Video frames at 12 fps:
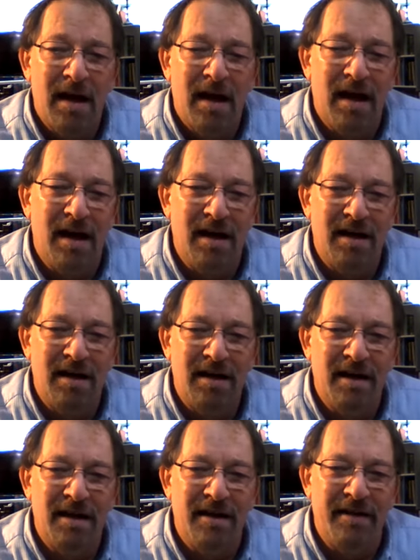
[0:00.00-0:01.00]
Uh,
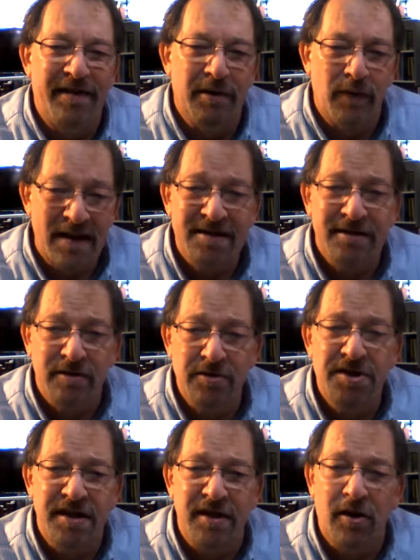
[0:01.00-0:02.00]
the
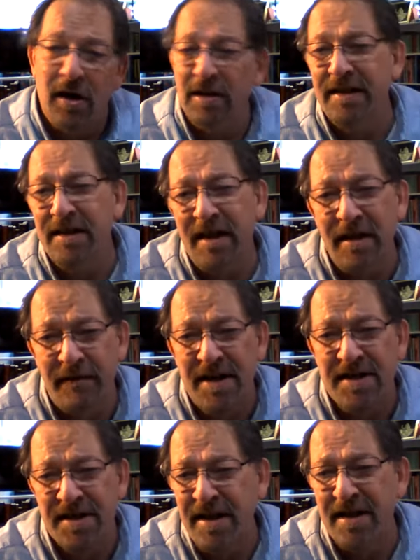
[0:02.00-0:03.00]
resolution calling the
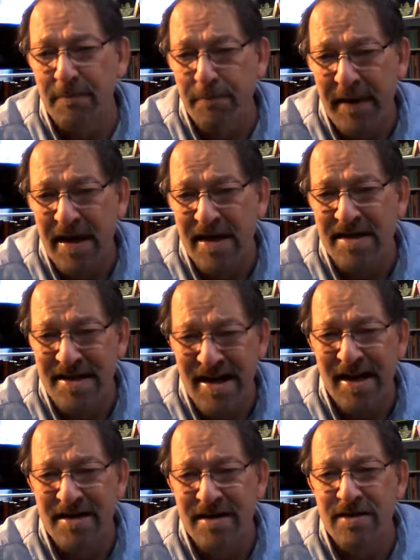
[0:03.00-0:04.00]
convention into being
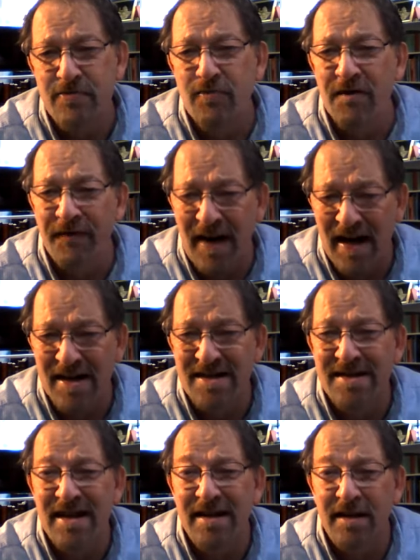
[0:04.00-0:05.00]
said revise
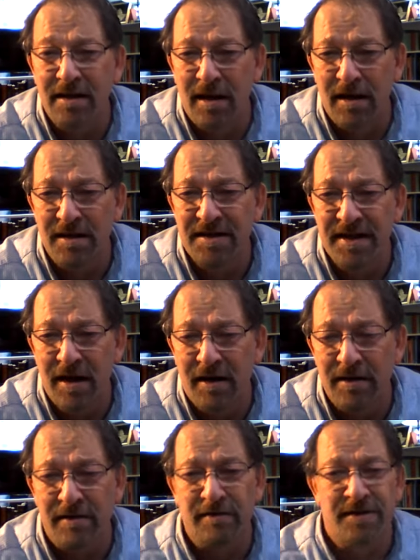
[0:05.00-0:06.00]
and enlarge the
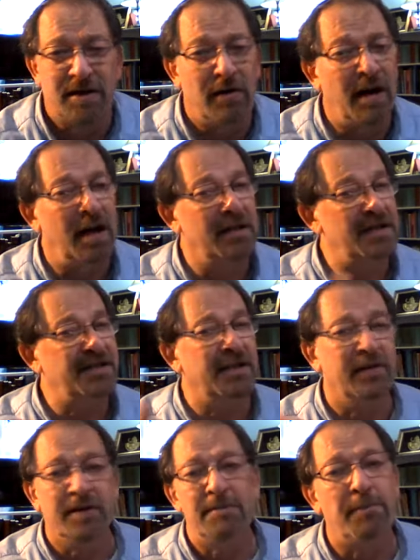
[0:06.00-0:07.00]
articles. So at least a
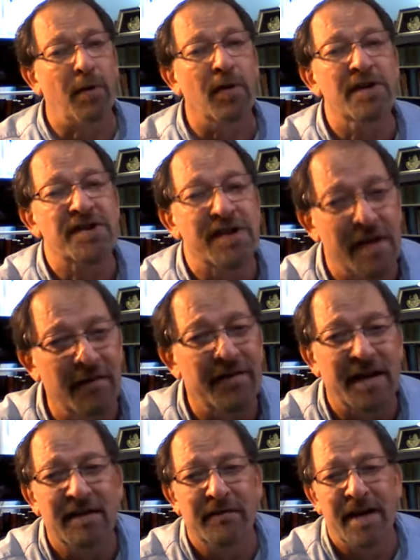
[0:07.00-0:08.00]
good portion of the
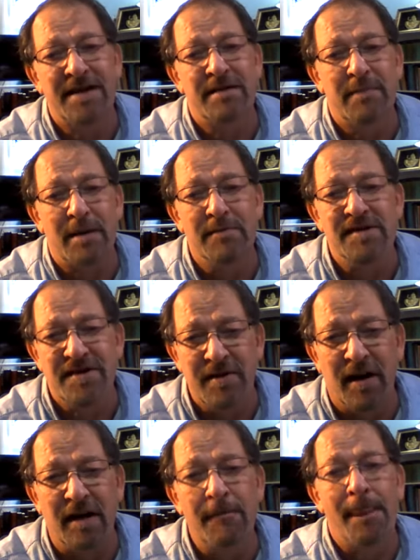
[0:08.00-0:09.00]
convention members
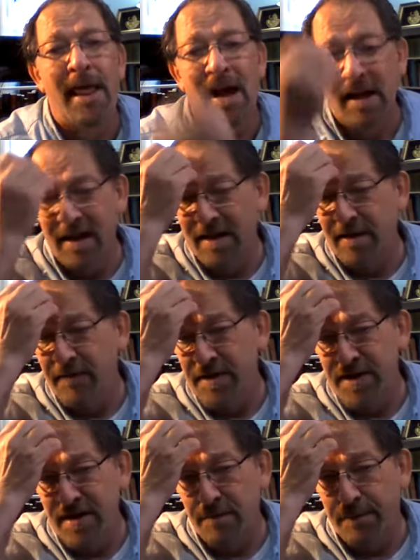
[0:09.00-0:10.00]
thought that the
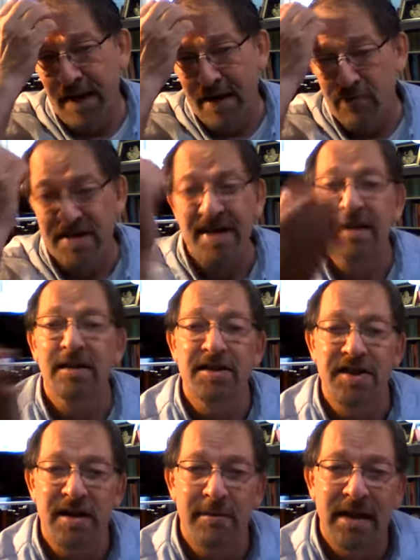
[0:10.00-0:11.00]
Virginia plan was
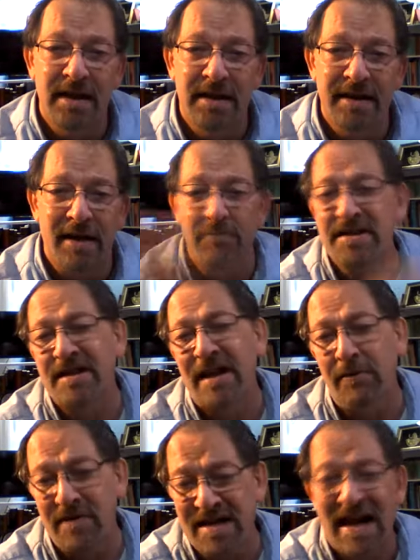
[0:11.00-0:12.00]
illegitimate, that it
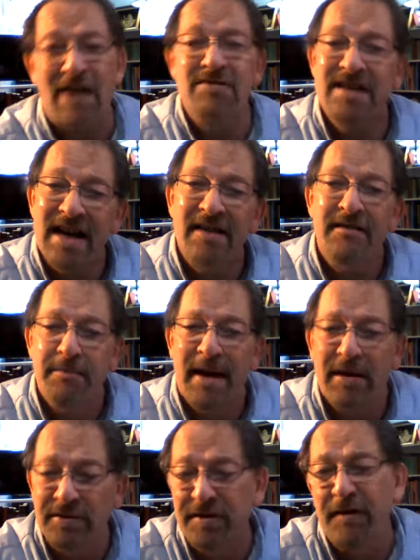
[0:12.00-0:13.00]
was outside of the
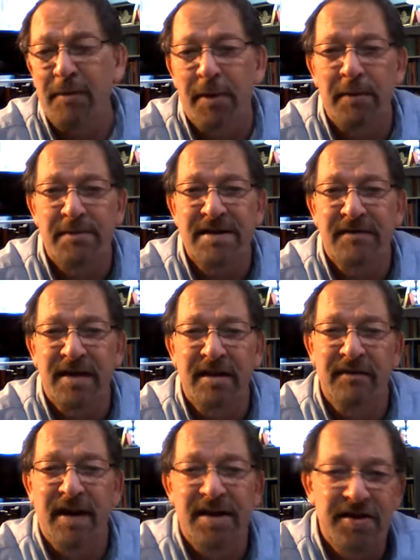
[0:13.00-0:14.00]
bounds of the purpose of the
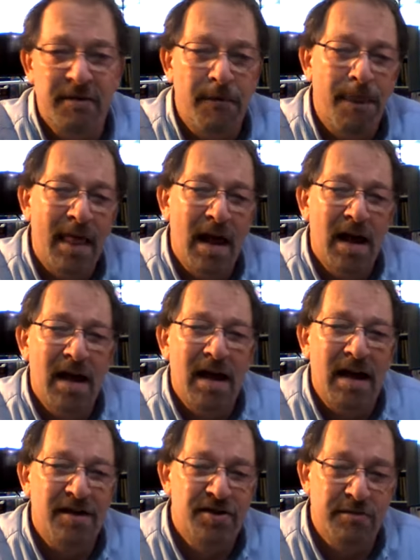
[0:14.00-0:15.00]
convention,
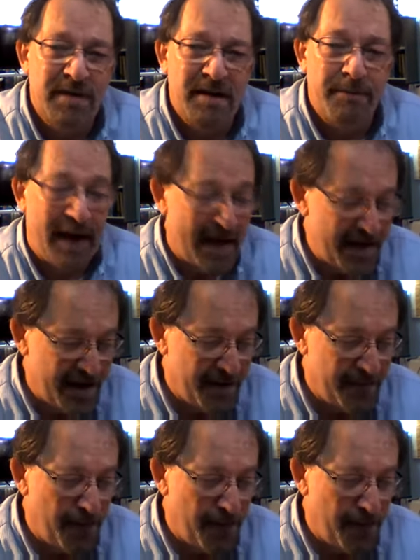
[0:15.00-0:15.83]
and should be abandoned.